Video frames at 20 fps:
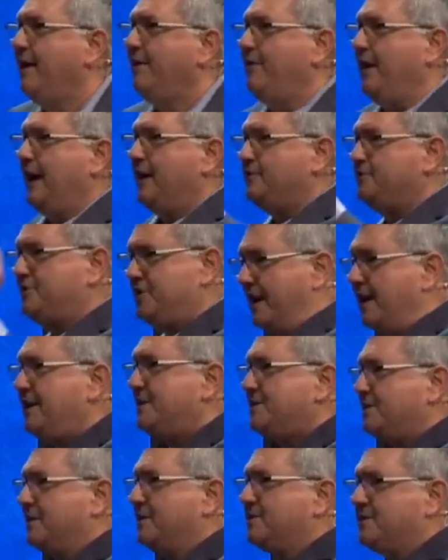that
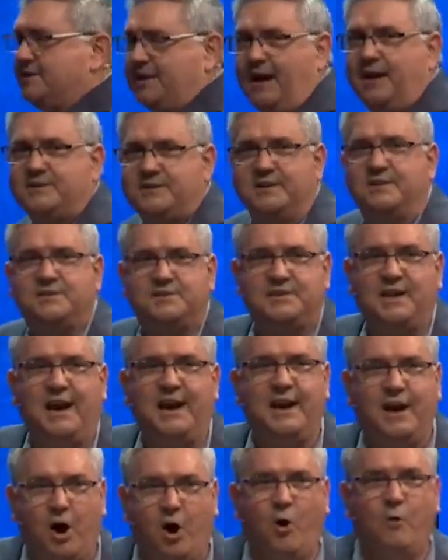Jesus doesn't
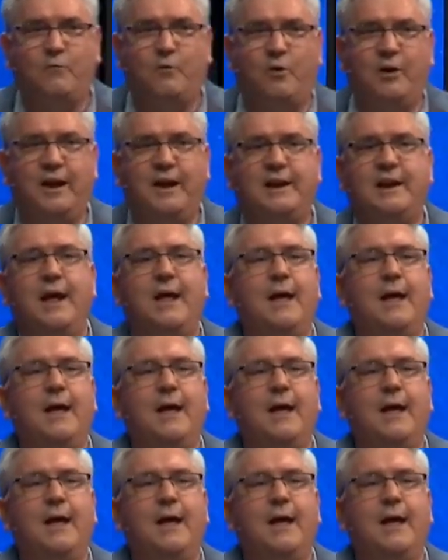say over it,